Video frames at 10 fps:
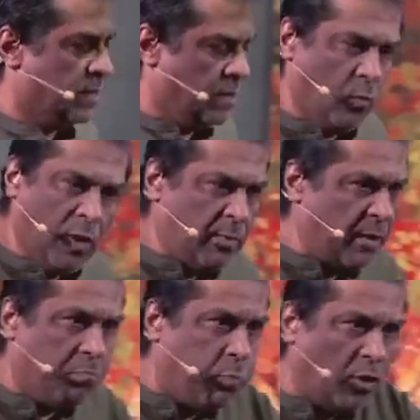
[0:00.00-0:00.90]
Well, my
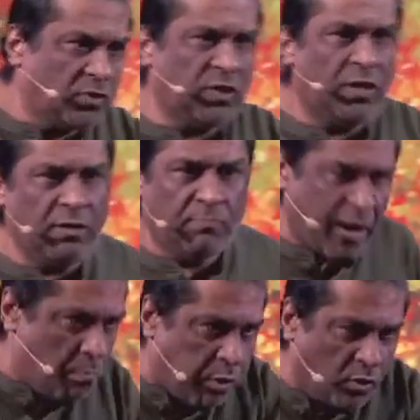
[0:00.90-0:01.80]
boss
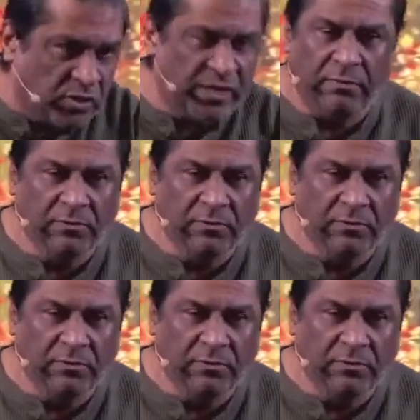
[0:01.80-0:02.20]
said,